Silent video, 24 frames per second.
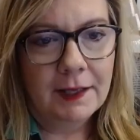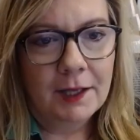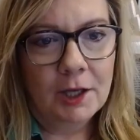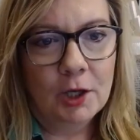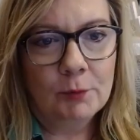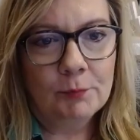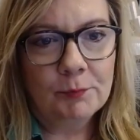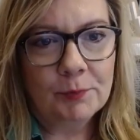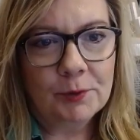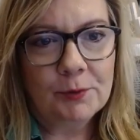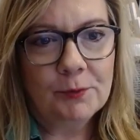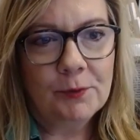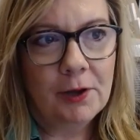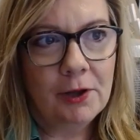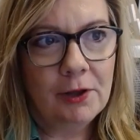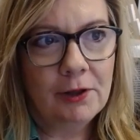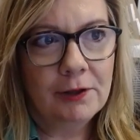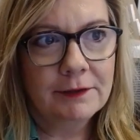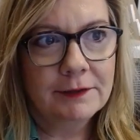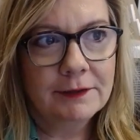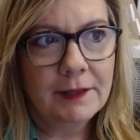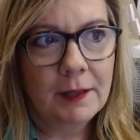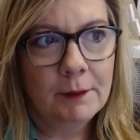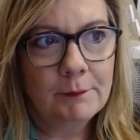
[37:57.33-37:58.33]
Help you
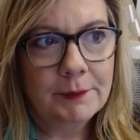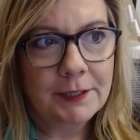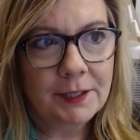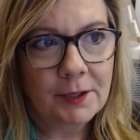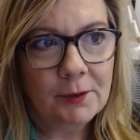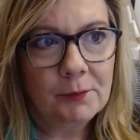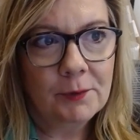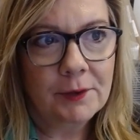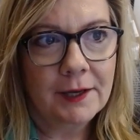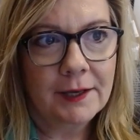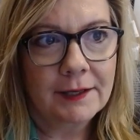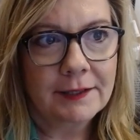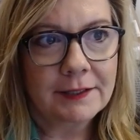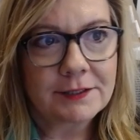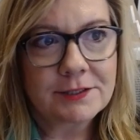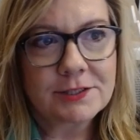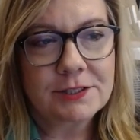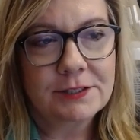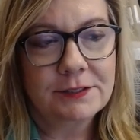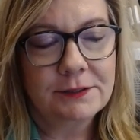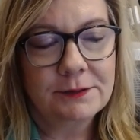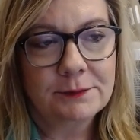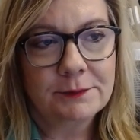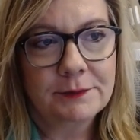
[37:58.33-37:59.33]
all and let me know what I can
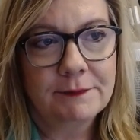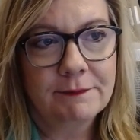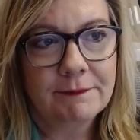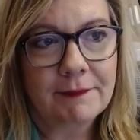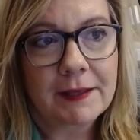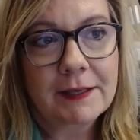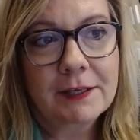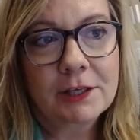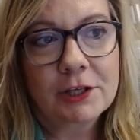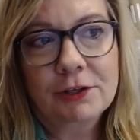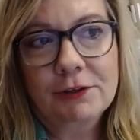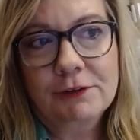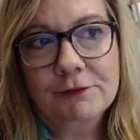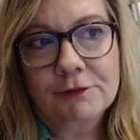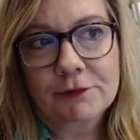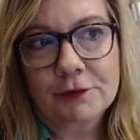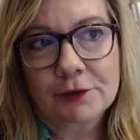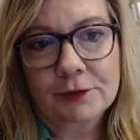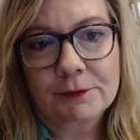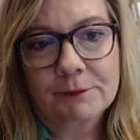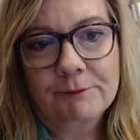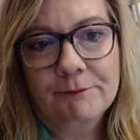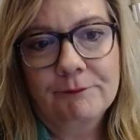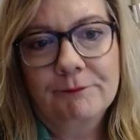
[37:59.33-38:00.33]
do, and thank you
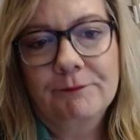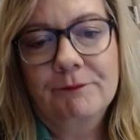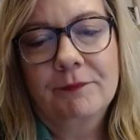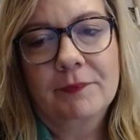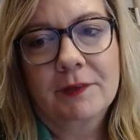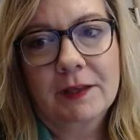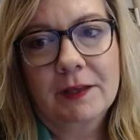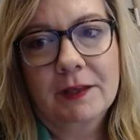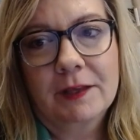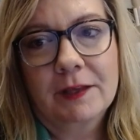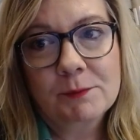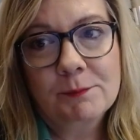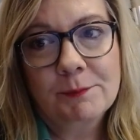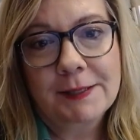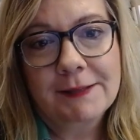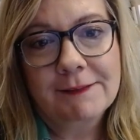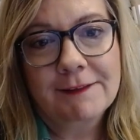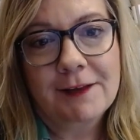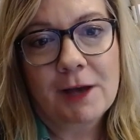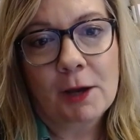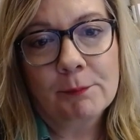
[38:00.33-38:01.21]
for giving me the